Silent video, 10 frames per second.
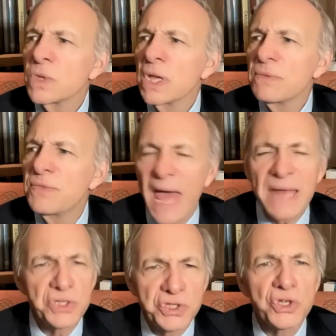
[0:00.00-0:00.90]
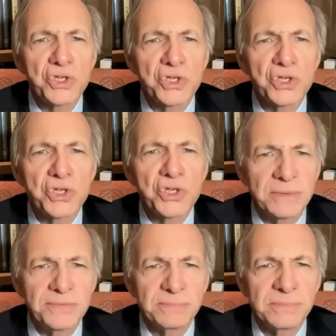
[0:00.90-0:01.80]
that is
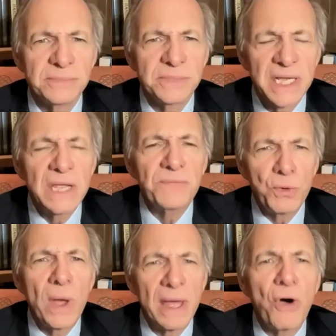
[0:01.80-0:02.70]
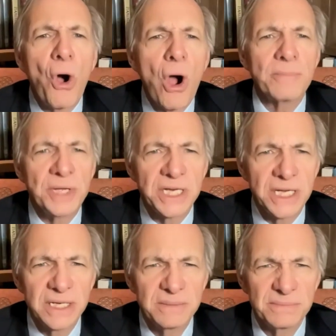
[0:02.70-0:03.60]
disruptive. If you have harmony
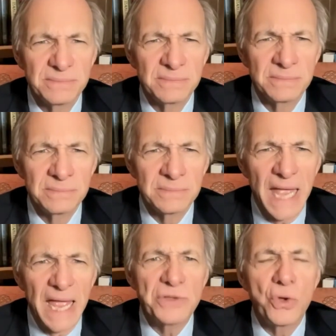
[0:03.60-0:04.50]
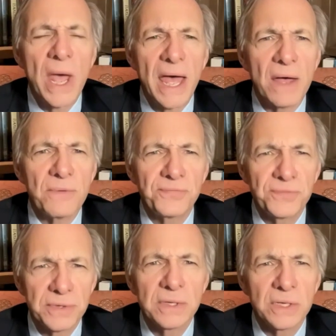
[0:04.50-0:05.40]
and you have
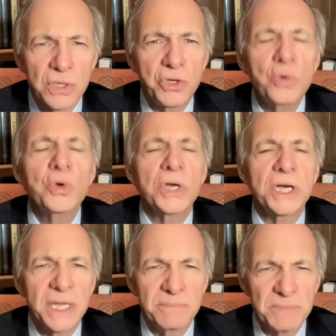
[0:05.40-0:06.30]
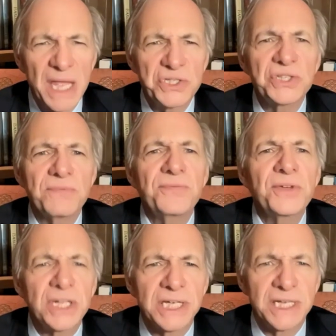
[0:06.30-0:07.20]
unity and
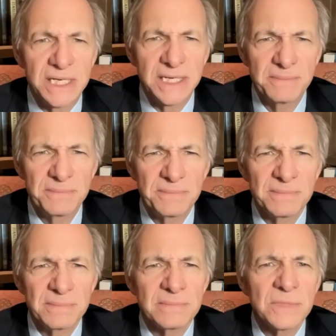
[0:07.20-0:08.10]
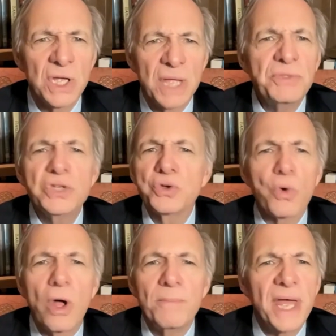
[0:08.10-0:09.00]
civility, these are
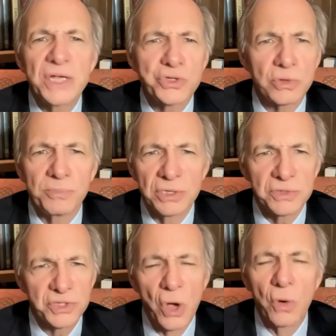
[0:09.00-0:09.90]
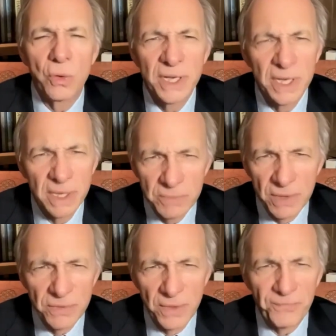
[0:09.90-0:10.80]
all measurable. So
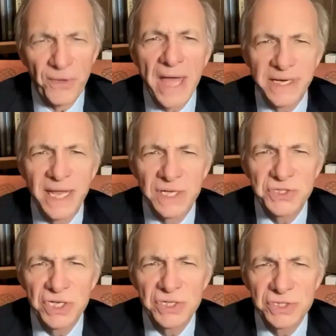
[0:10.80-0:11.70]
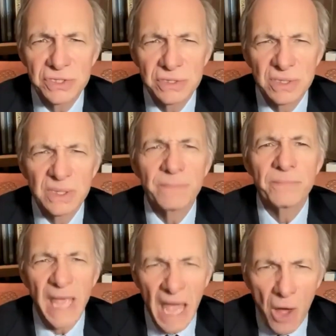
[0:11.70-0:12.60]
the finances,
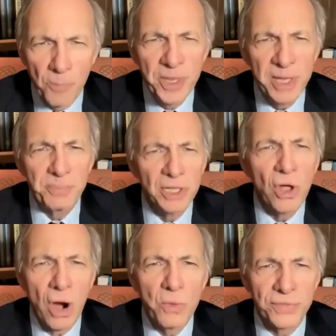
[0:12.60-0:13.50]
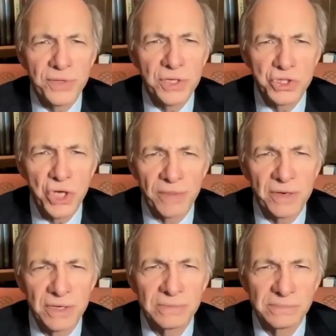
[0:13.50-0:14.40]
how people are with each other,